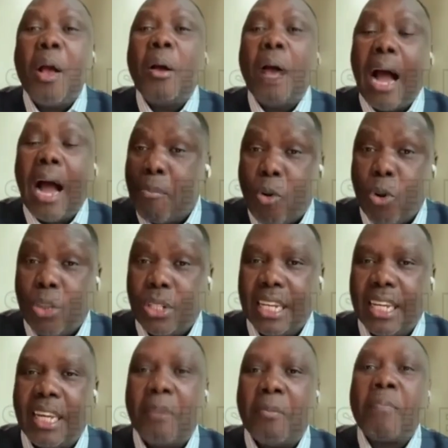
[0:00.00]
I'm quoting
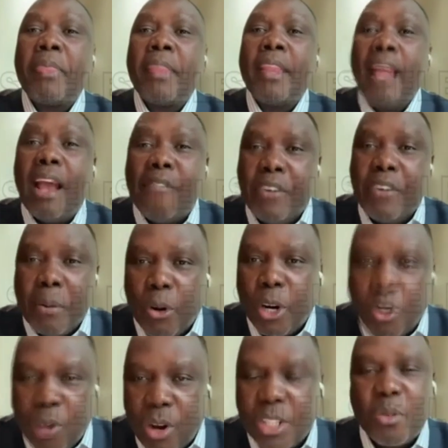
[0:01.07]
him, everybody
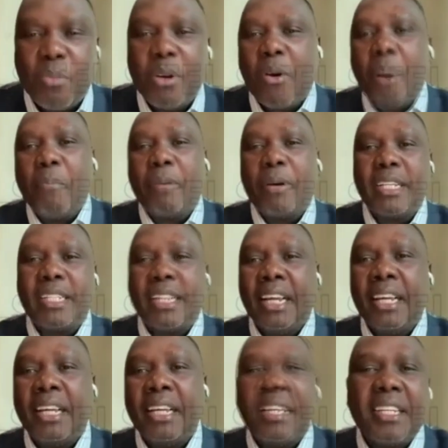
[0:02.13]
wants to become president.
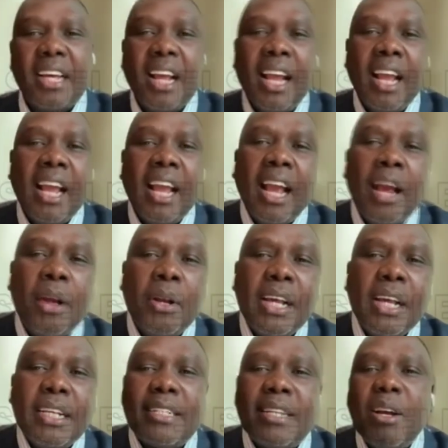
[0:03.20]
You see, this
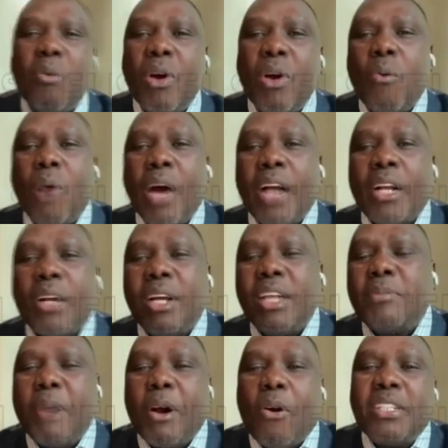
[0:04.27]
thing it's
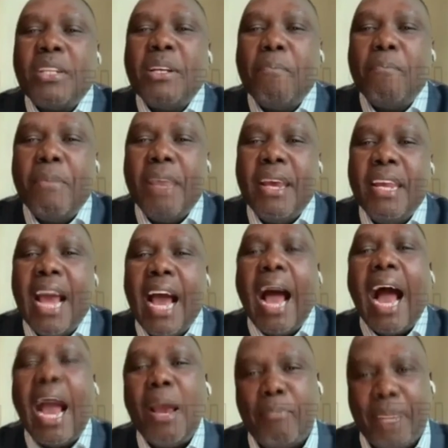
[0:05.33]
because the media
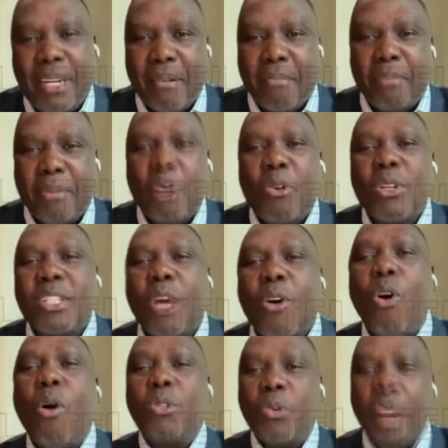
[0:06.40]
hyped them, because they
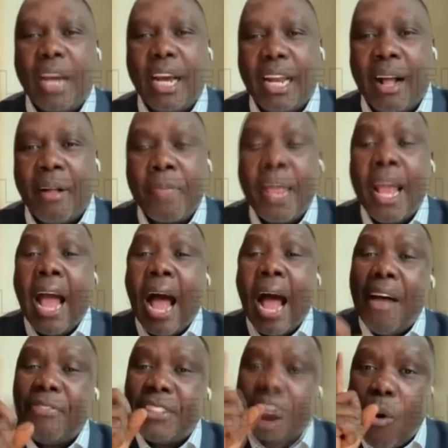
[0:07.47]
come together.
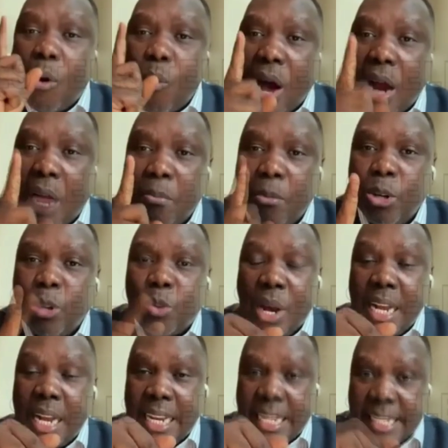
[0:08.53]
After 1 month,
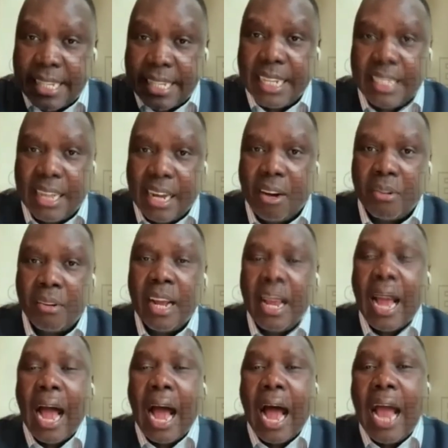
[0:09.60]
when they sit down,
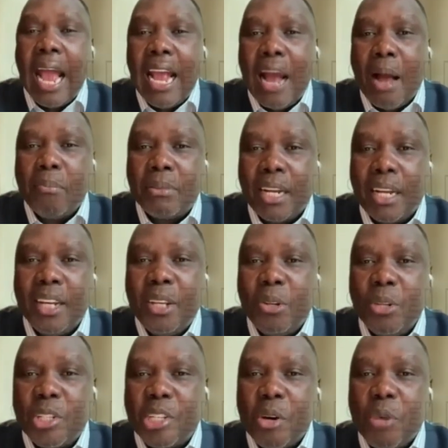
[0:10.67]
I am telling you,
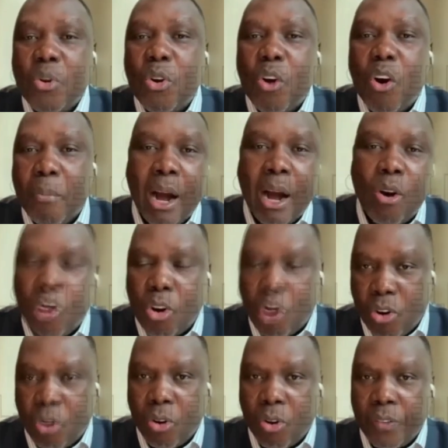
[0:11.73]
Sheon, on my own
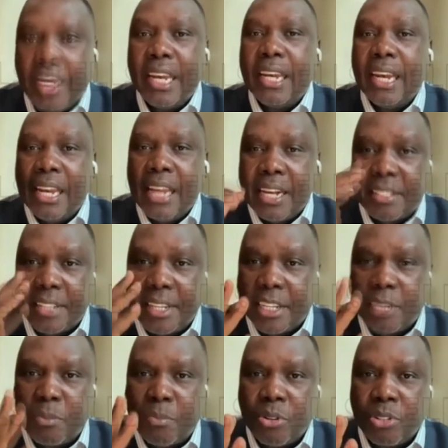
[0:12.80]
honor, in the next
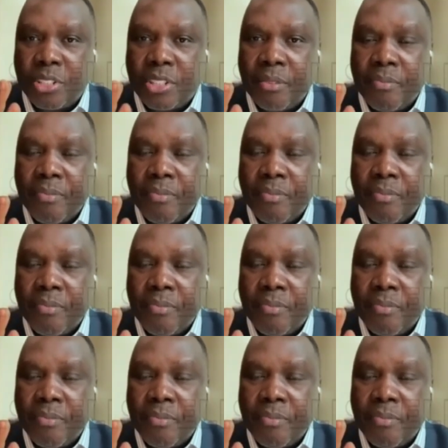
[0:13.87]
6 months,